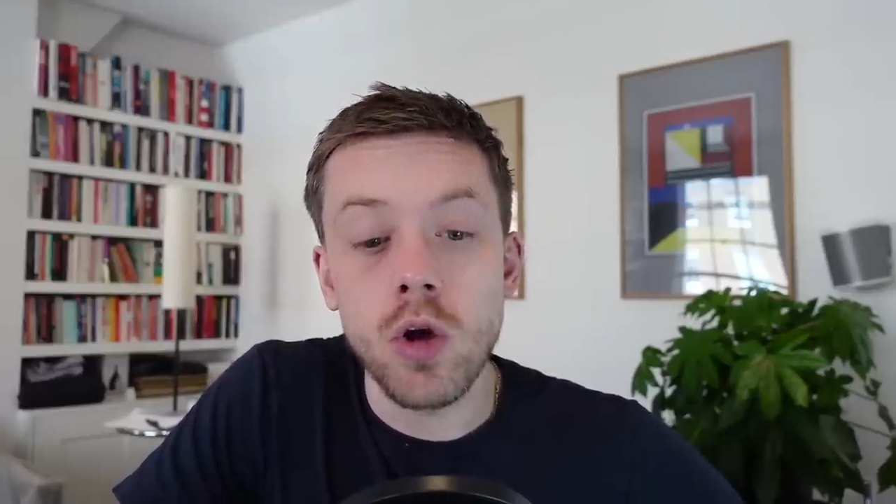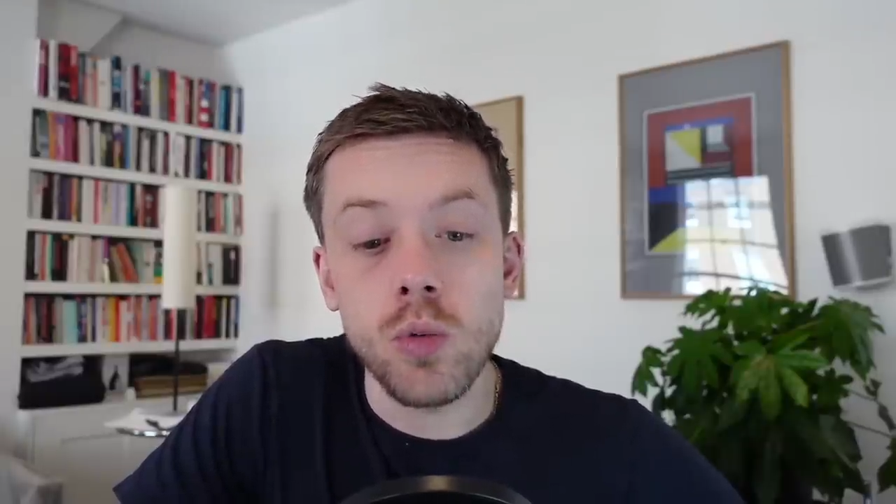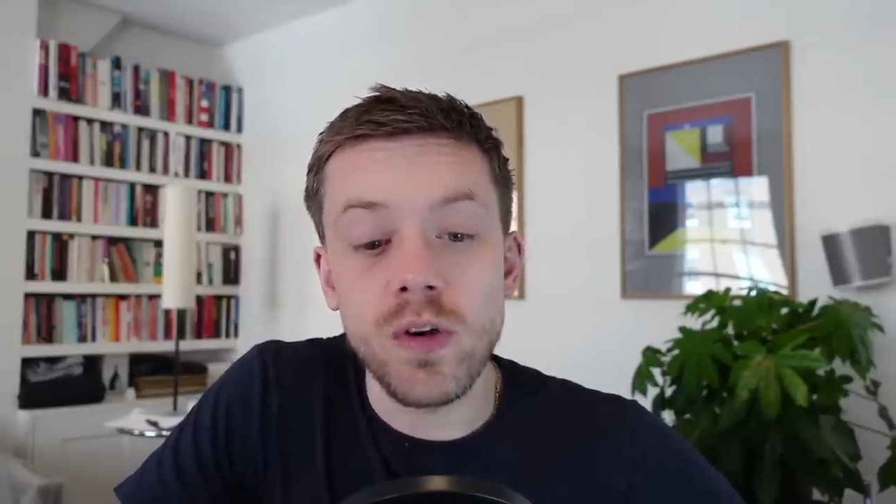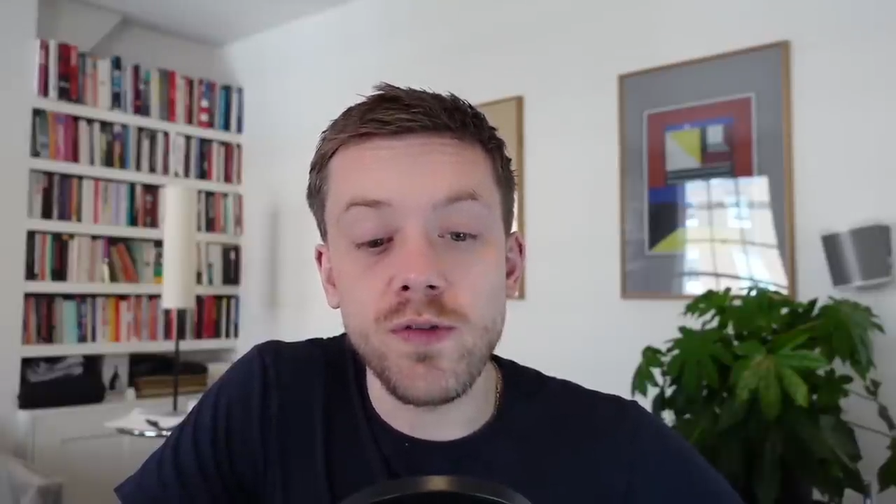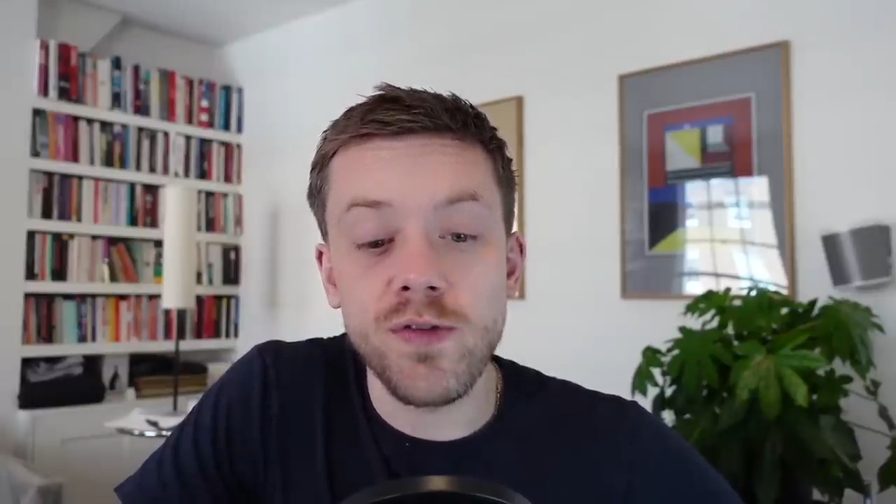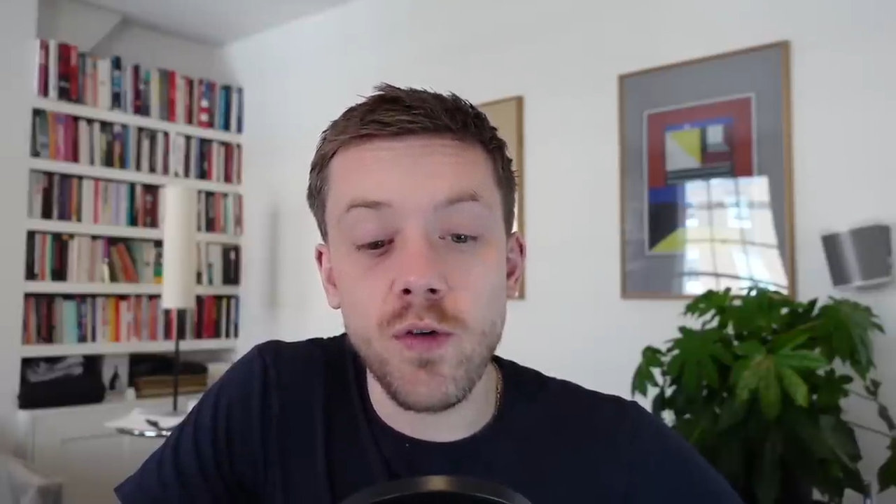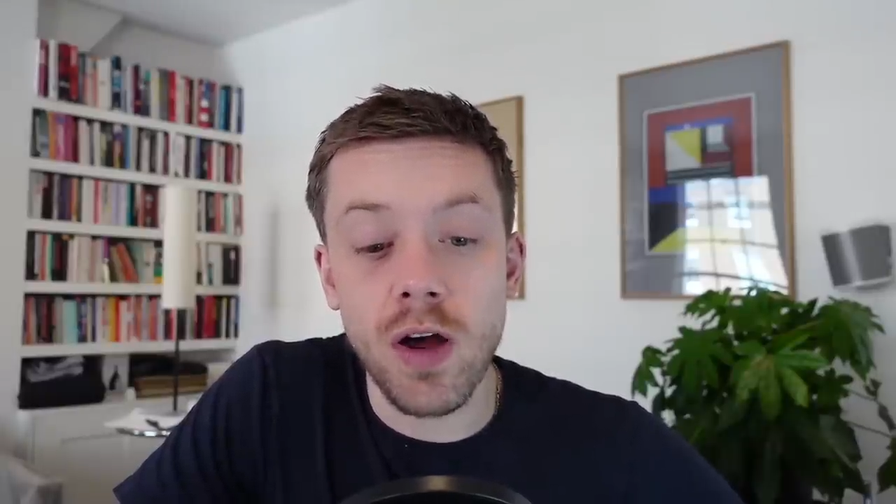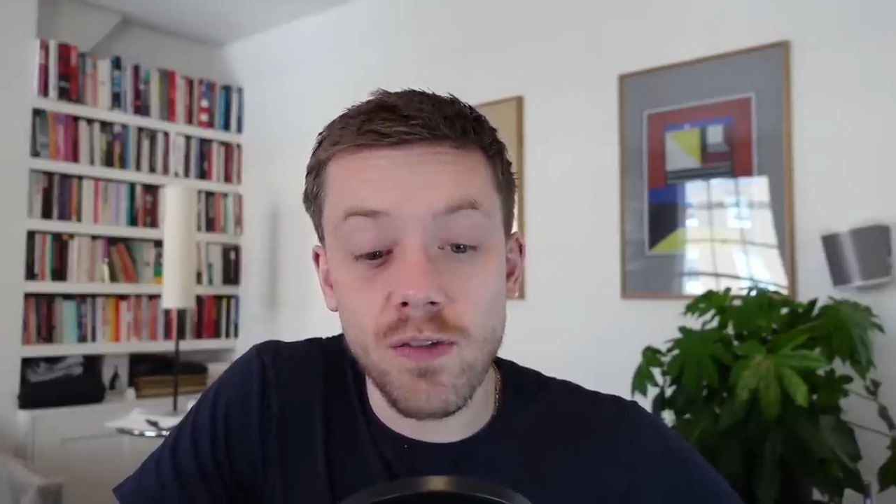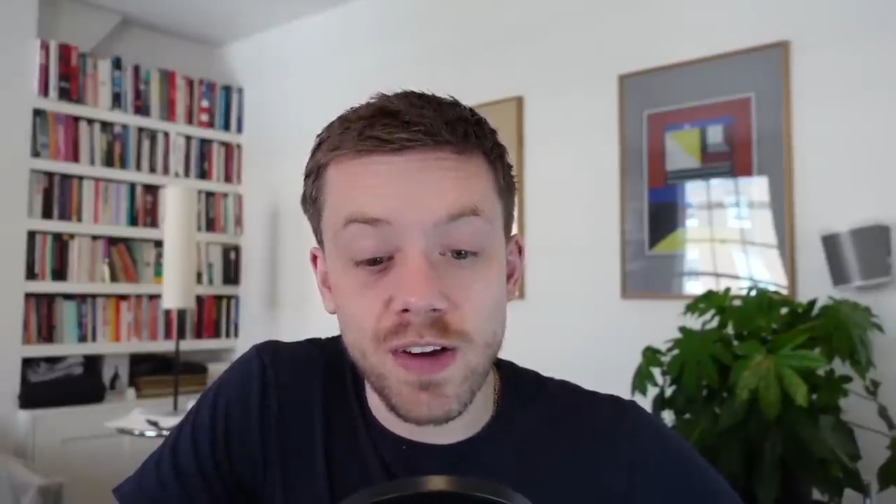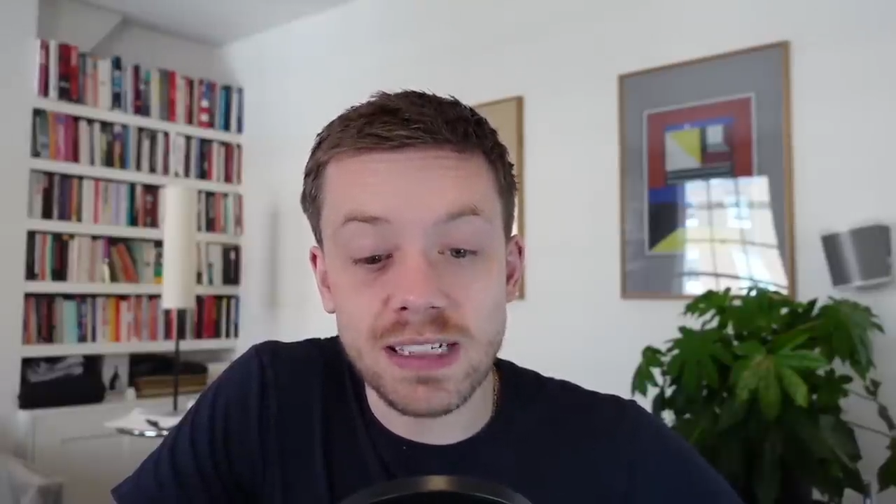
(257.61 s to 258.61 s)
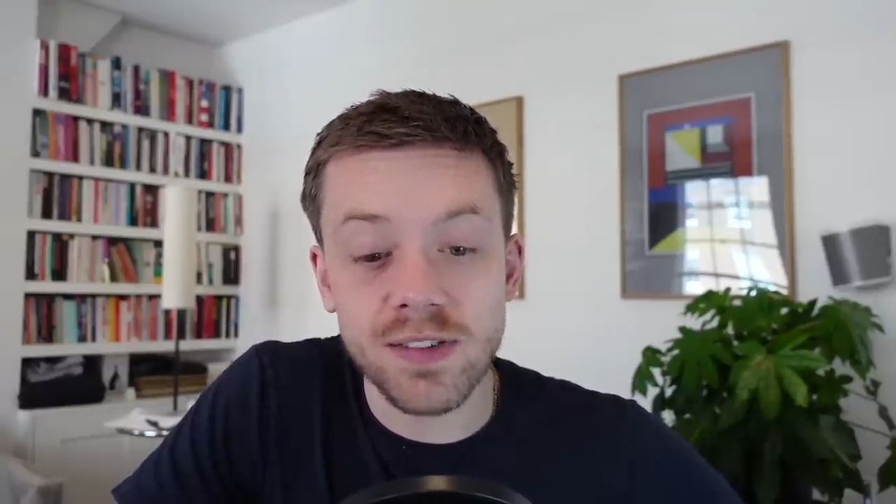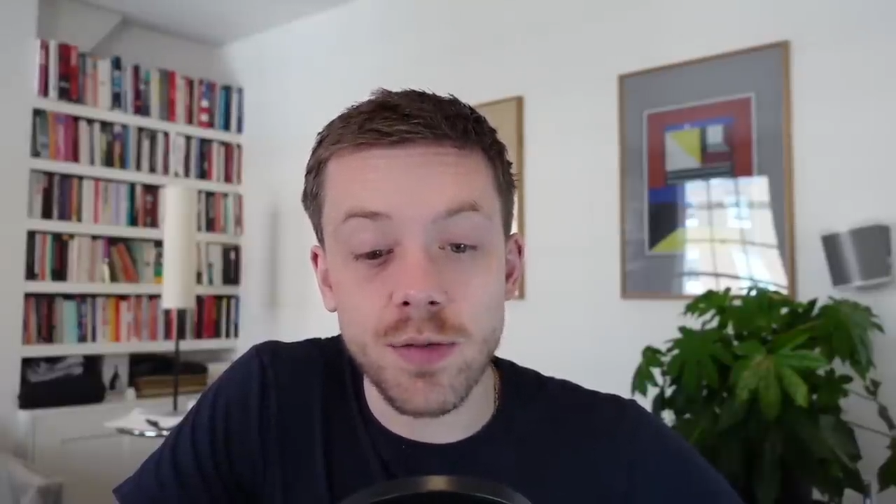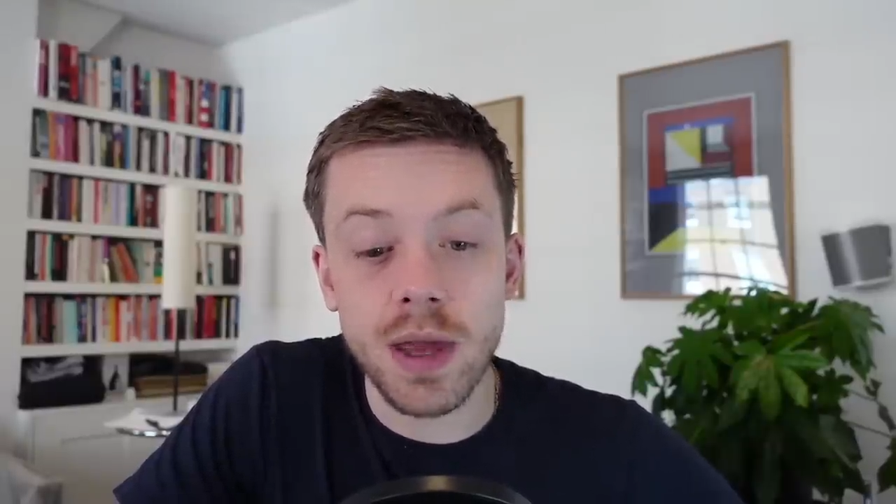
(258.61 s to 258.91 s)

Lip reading: we face it from the